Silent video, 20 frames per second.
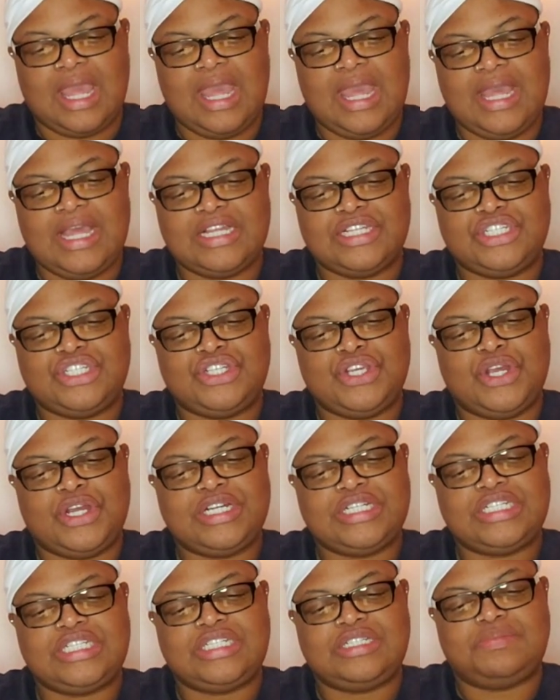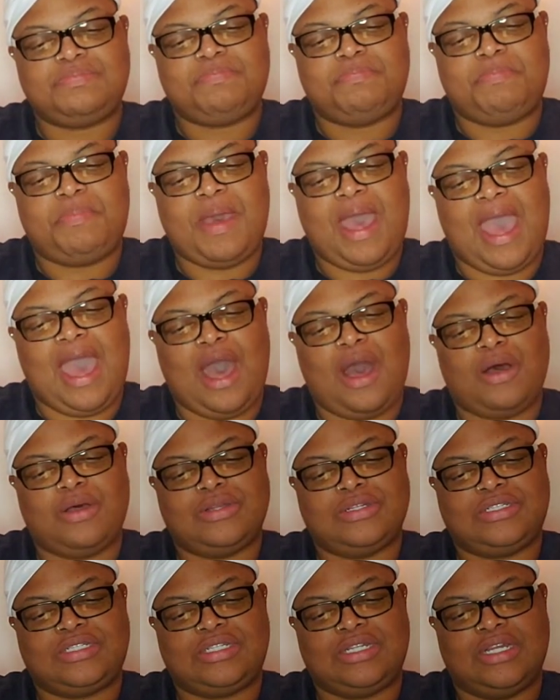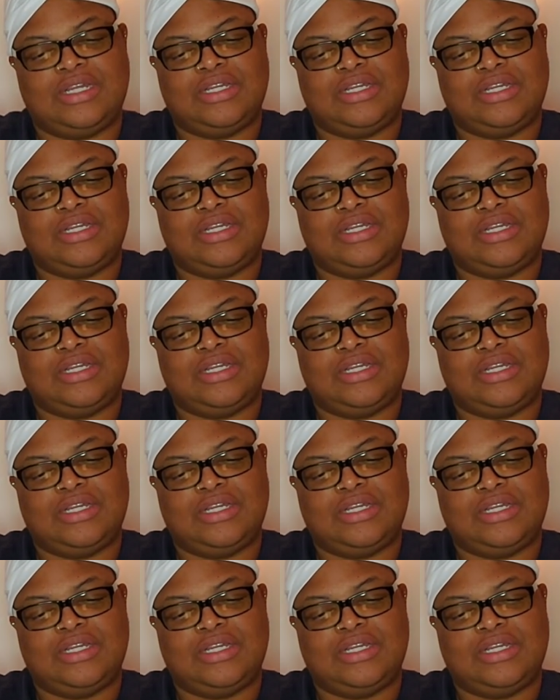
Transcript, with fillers: is your spouse